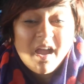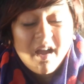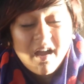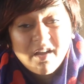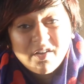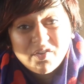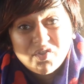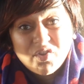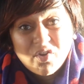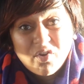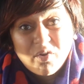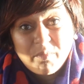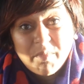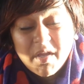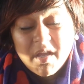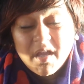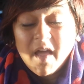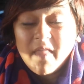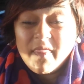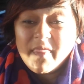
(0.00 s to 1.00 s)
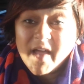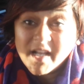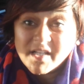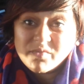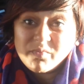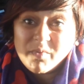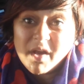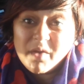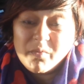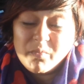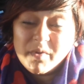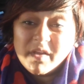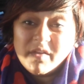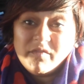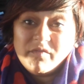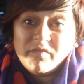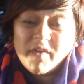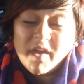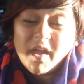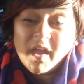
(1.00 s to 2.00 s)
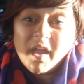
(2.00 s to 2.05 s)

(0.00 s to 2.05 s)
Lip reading: our job, and that's why we've